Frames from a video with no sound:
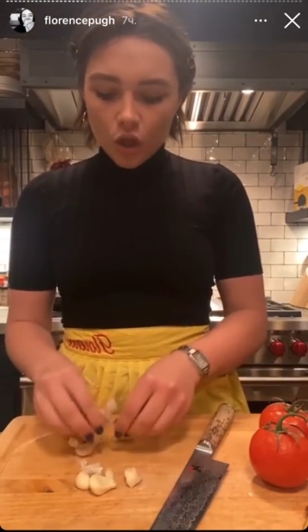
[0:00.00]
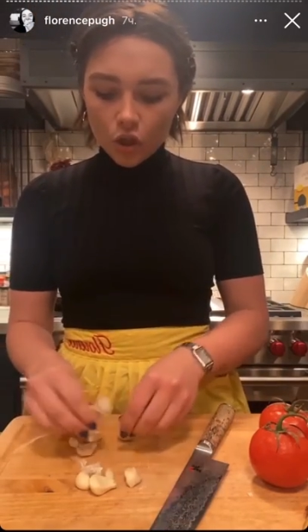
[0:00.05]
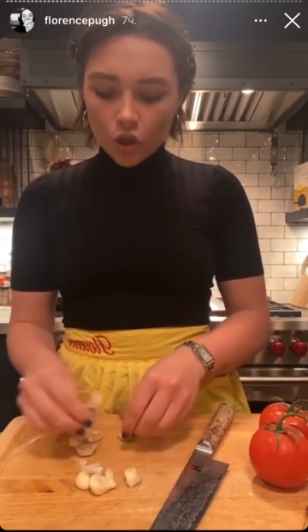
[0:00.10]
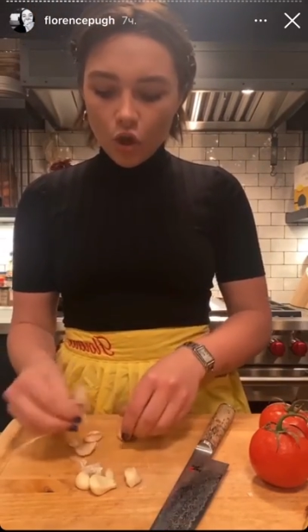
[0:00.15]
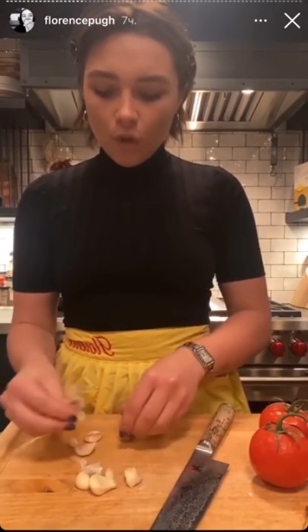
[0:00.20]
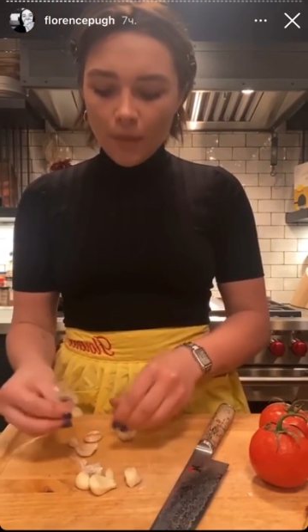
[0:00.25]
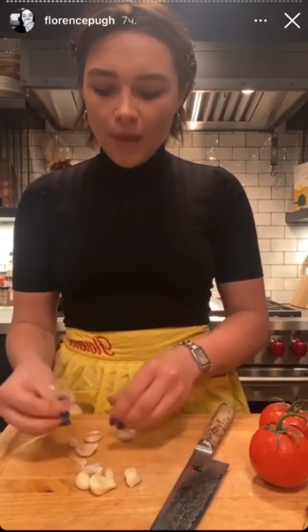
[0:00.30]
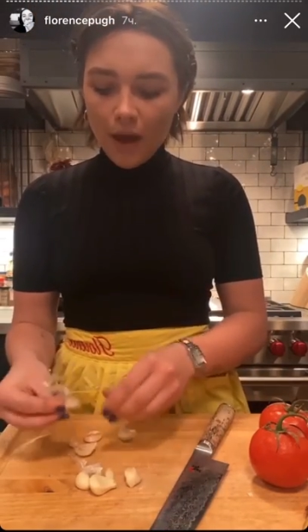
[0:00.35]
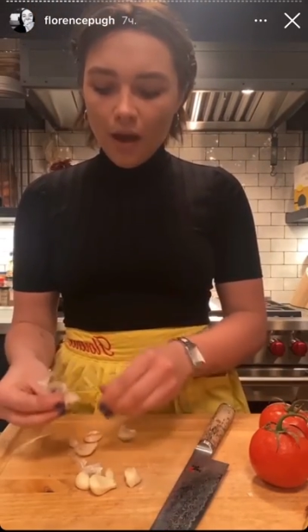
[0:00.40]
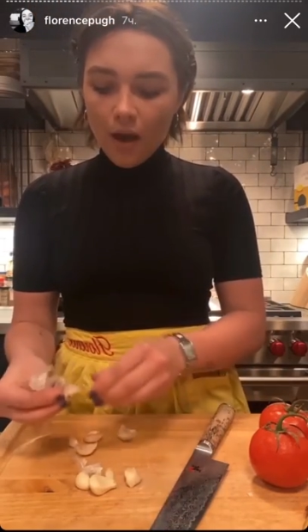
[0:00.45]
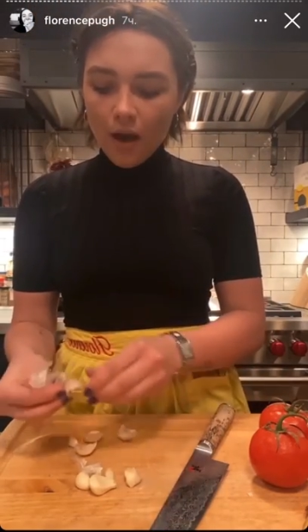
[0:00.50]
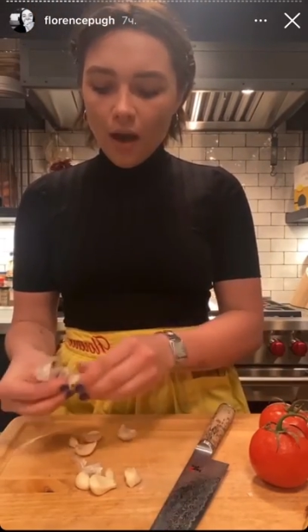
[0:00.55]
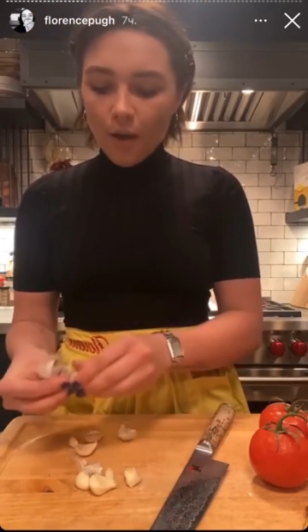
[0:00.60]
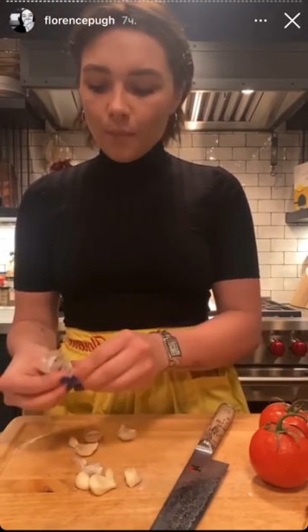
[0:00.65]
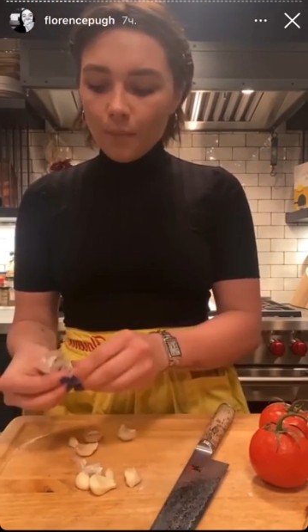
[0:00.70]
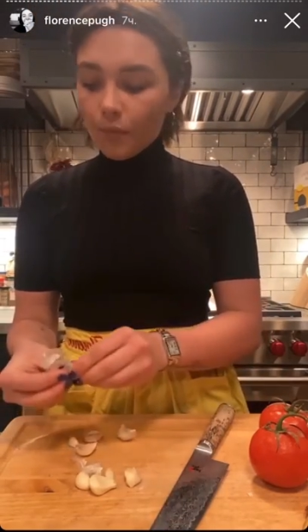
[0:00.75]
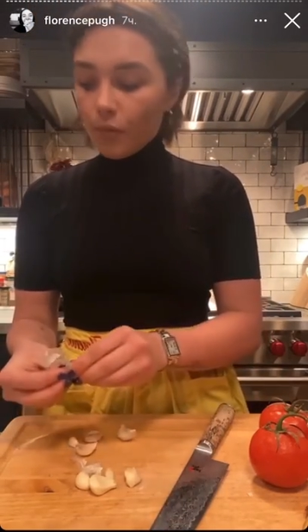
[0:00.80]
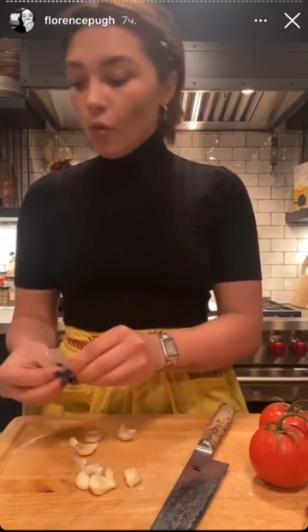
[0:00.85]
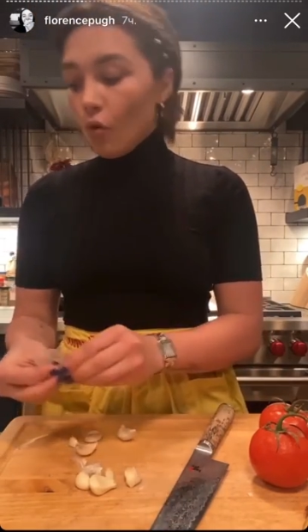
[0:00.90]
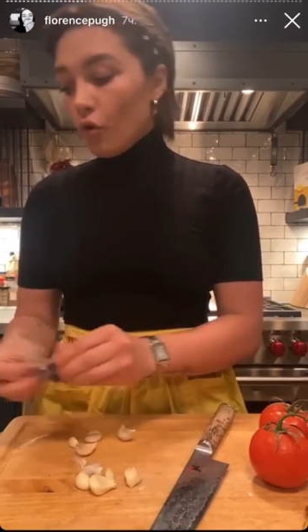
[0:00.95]
Chop it
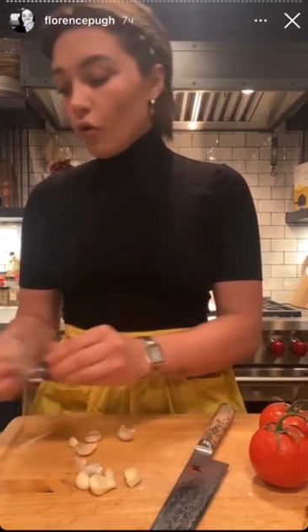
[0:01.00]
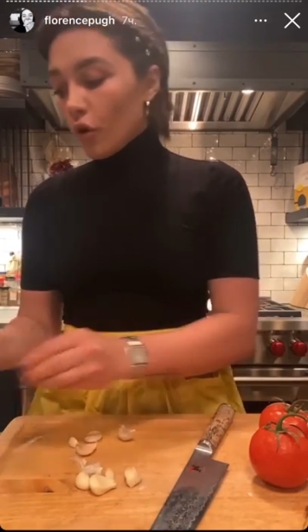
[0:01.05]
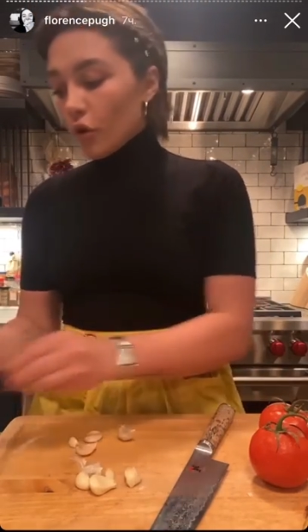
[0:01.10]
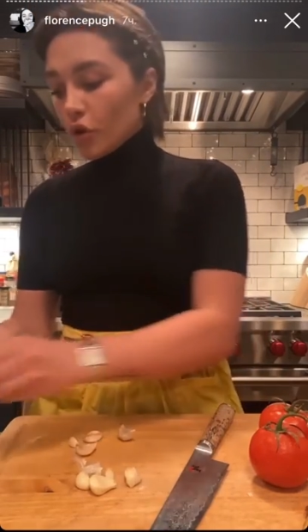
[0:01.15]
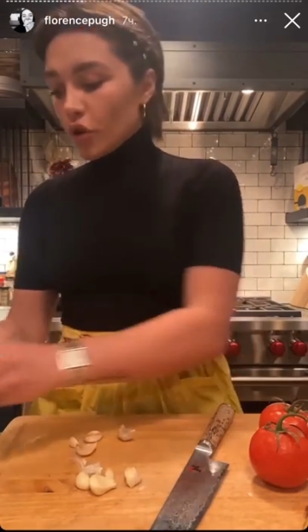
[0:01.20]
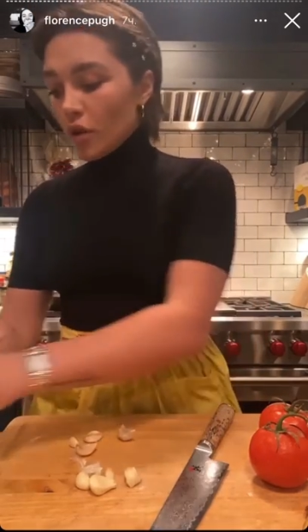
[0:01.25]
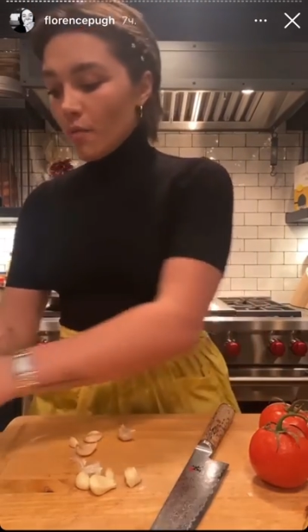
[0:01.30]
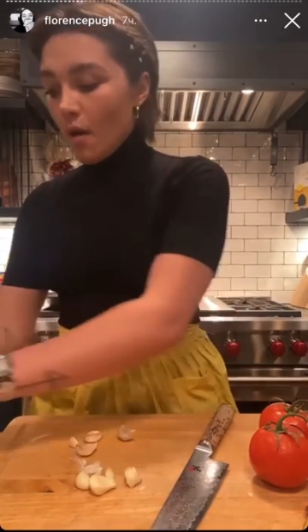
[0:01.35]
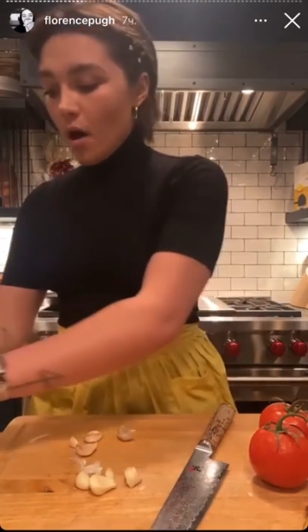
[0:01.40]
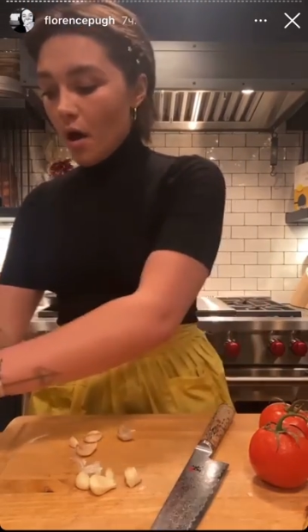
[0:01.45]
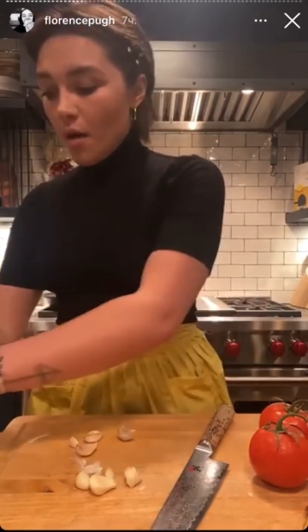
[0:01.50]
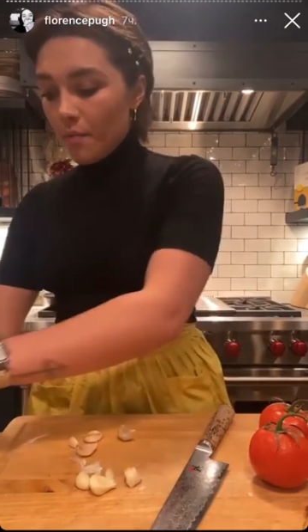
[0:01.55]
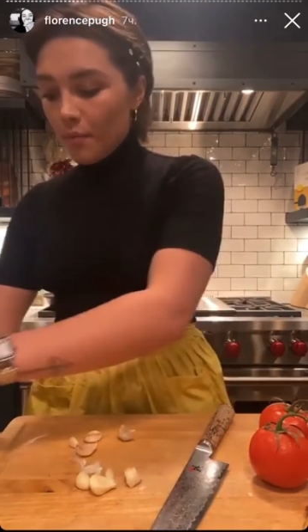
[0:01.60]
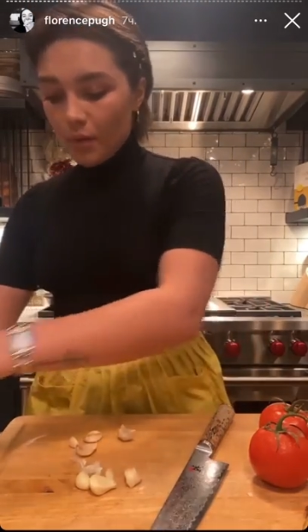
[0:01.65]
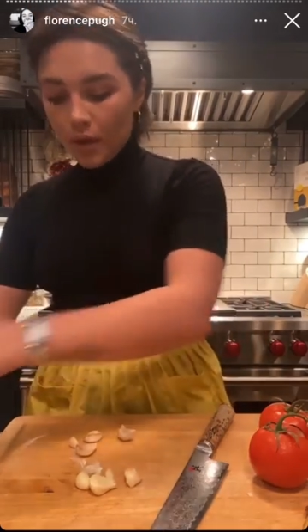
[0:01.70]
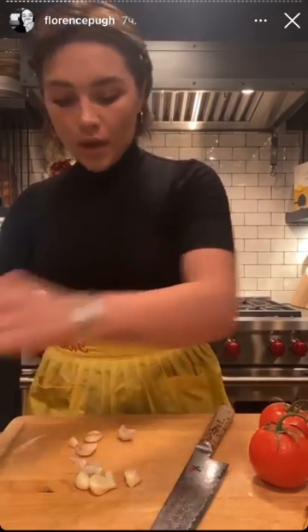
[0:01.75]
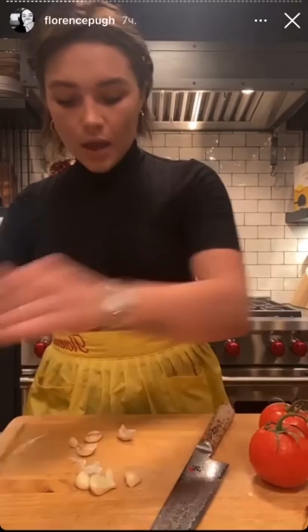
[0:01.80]
up or crush them up.